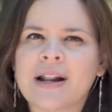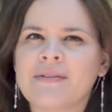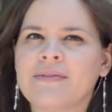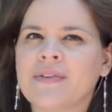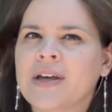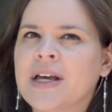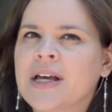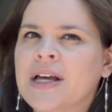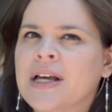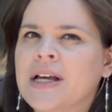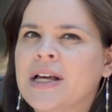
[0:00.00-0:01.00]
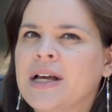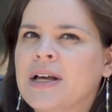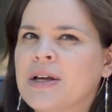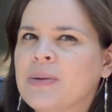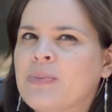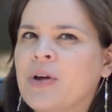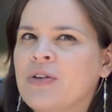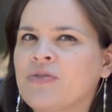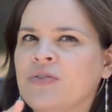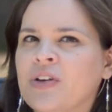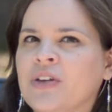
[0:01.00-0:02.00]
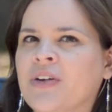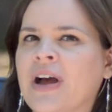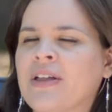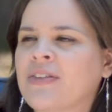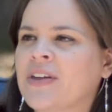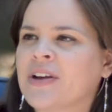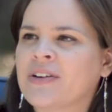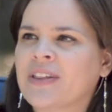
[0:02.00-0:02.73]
of put a feeler out there,